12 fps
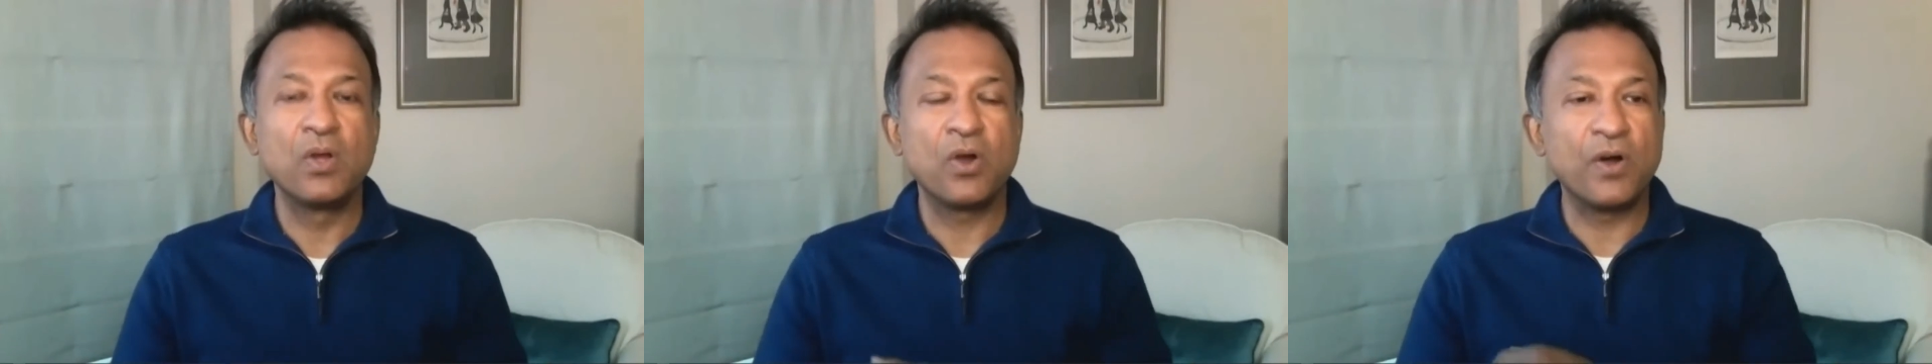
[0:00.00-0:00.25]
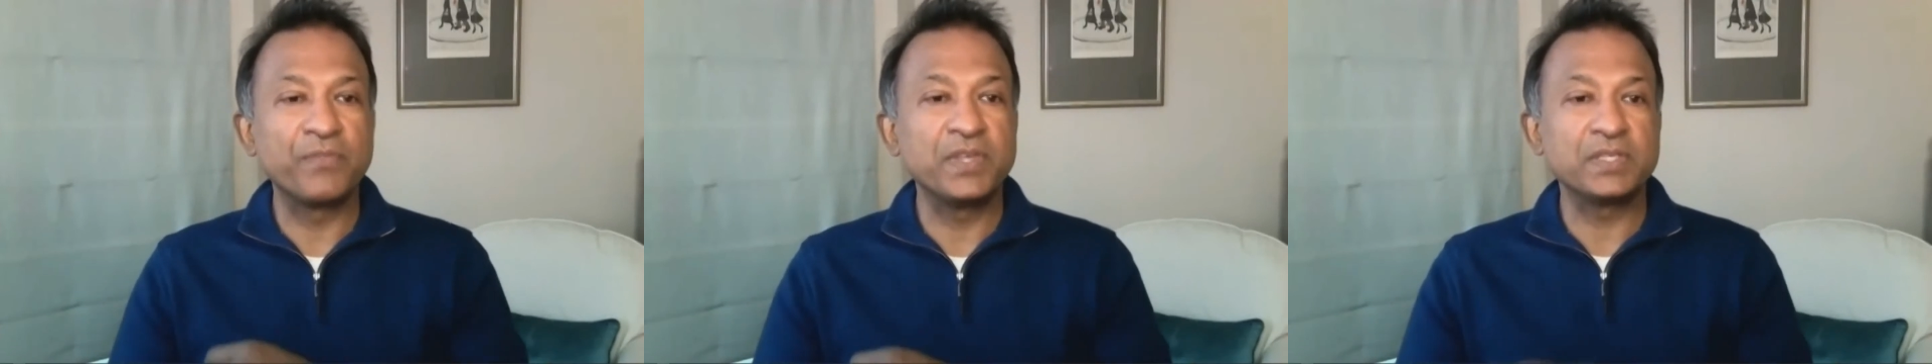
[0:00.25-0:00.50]

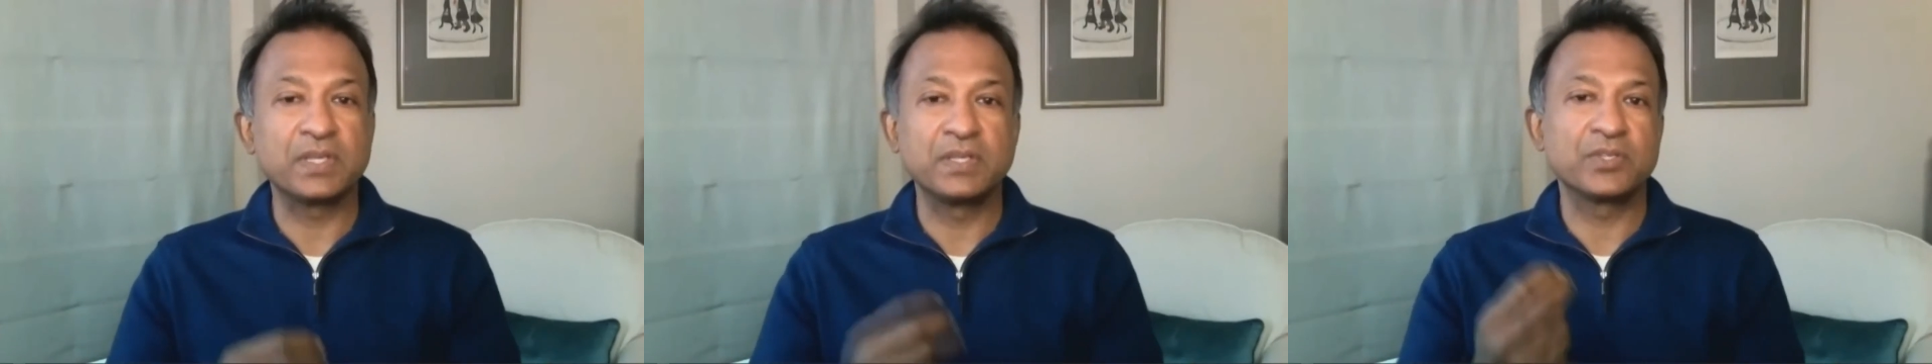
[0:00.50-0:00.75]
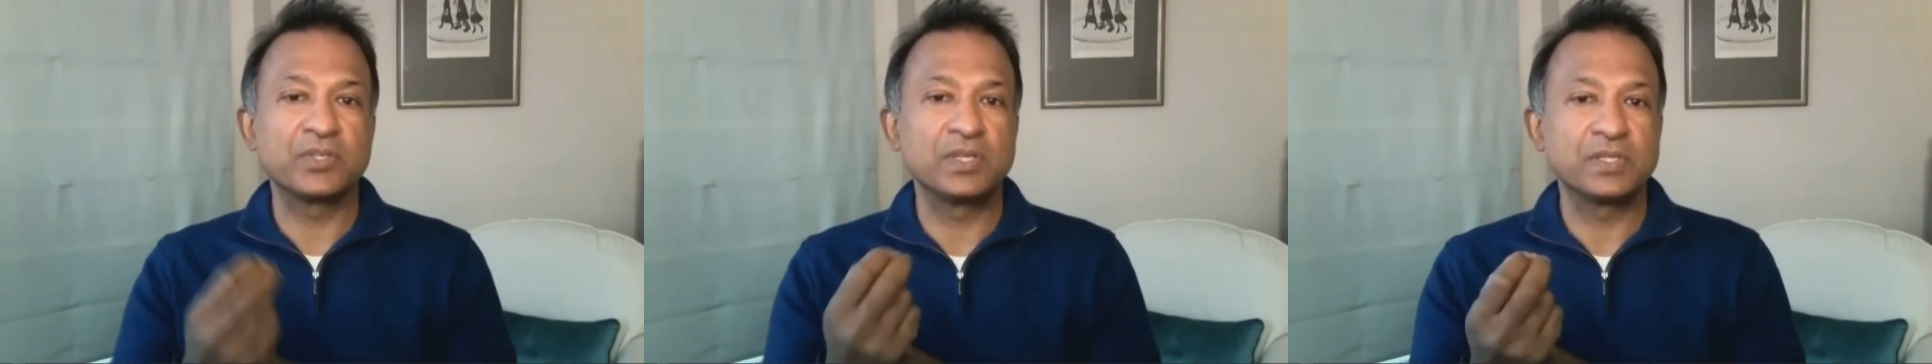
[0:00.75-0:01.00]
of these
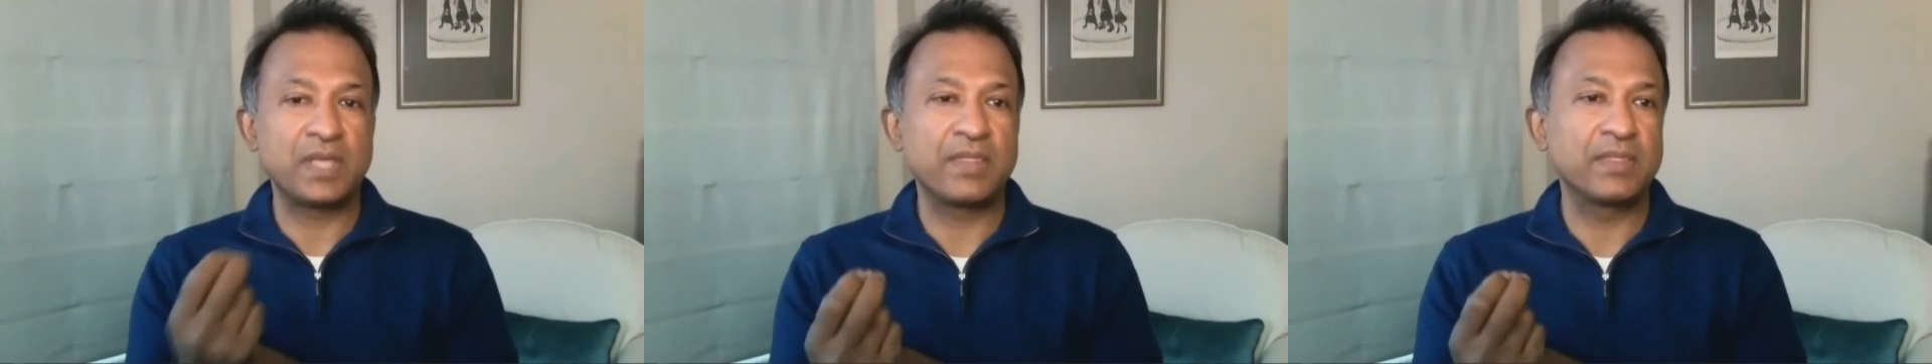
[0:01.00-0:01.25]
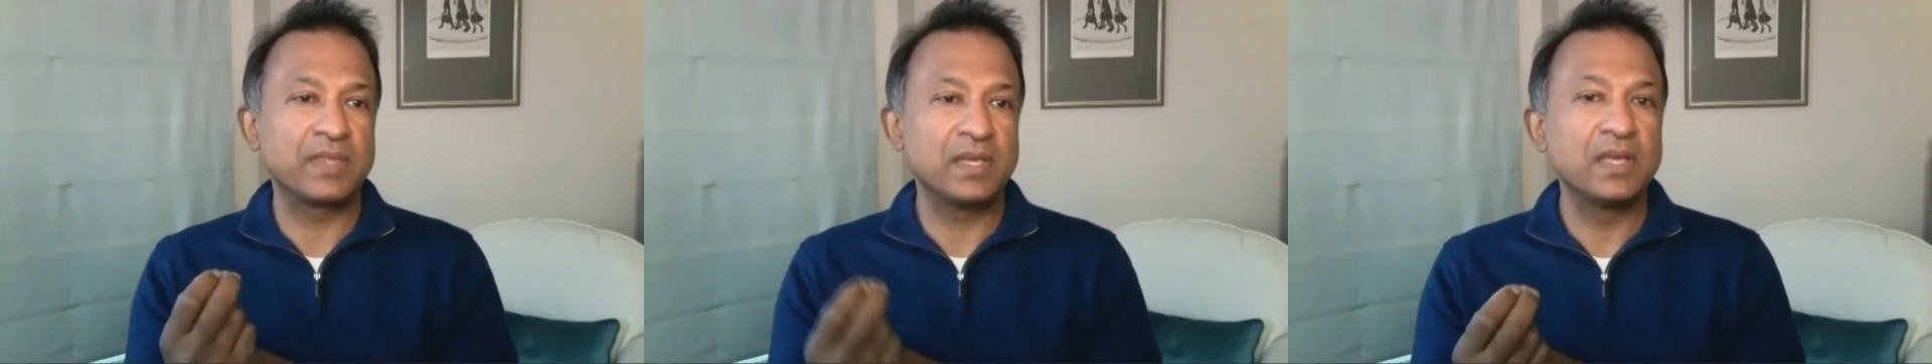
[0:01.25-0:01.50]
conditions
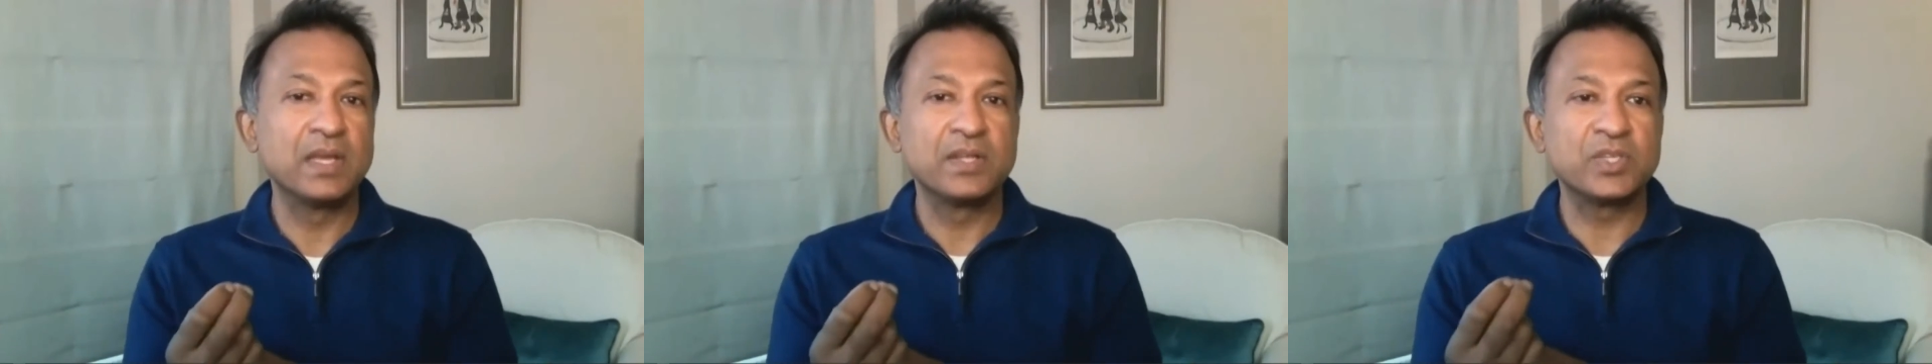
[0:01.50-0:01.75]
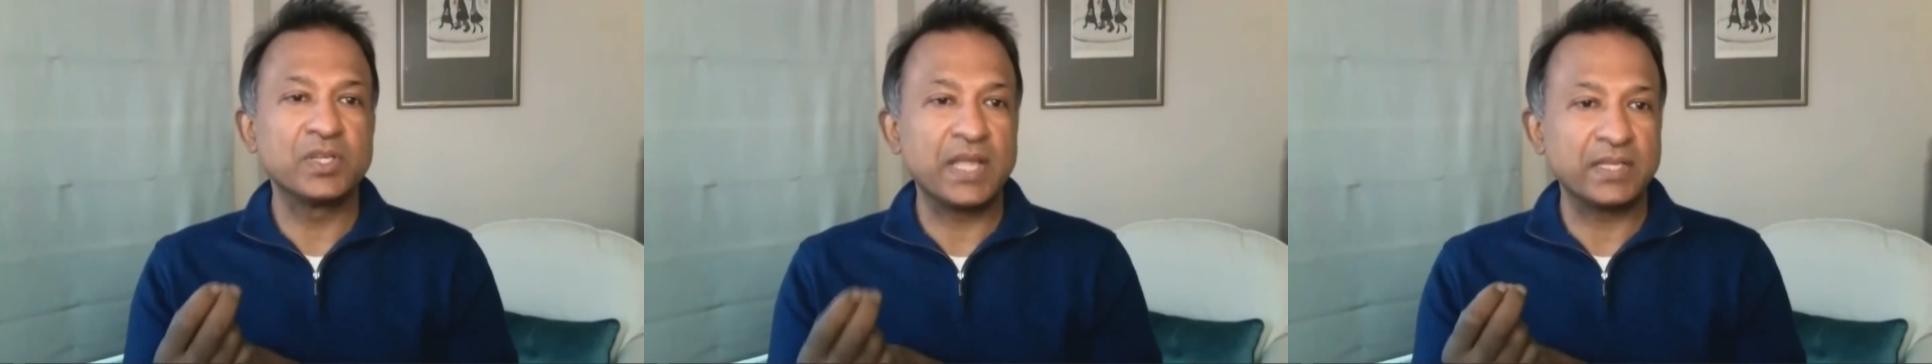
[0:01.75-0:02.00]
and the
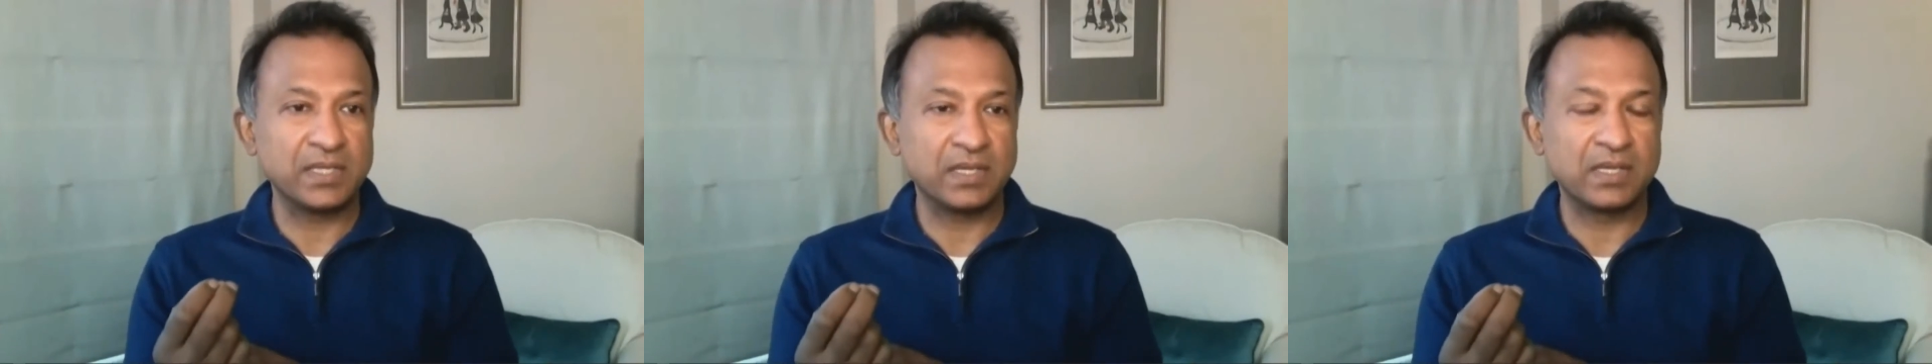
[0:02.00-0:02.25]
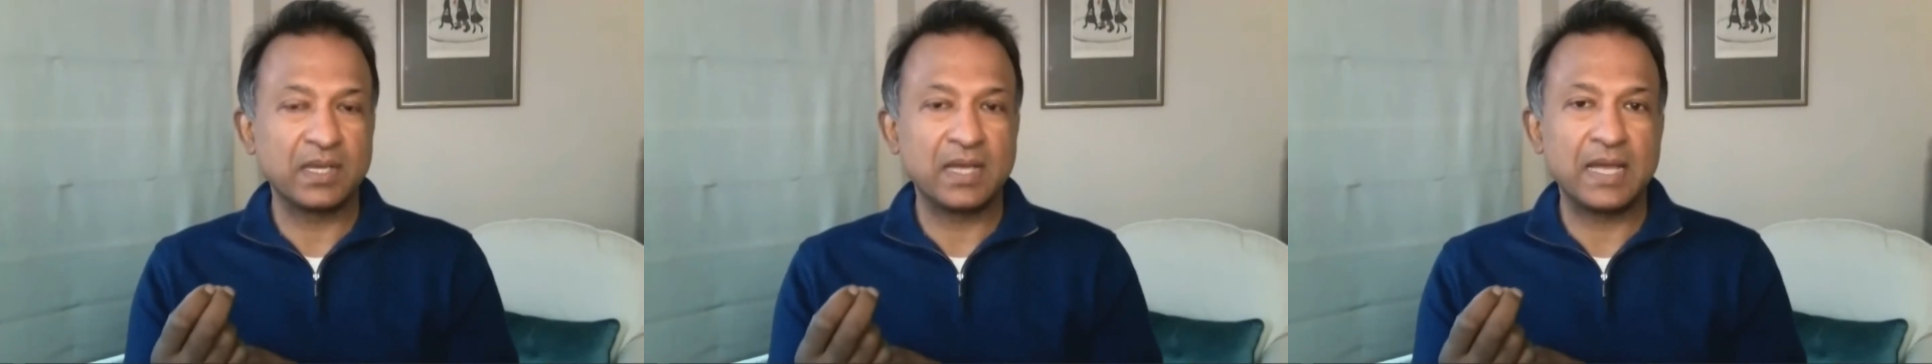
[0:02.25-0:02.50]

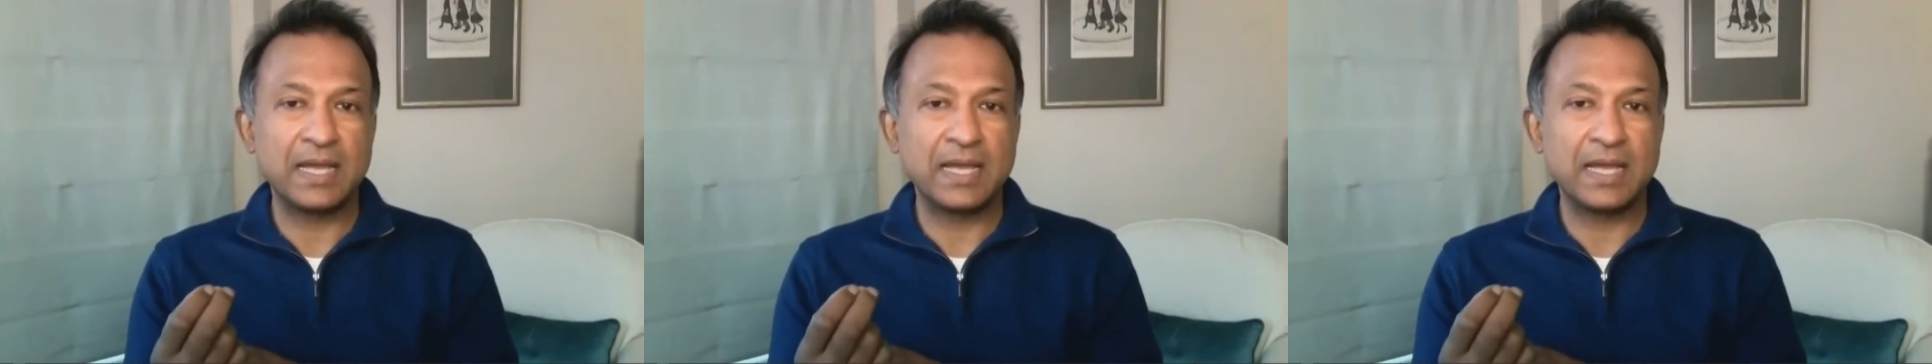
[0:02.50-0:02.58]
genetic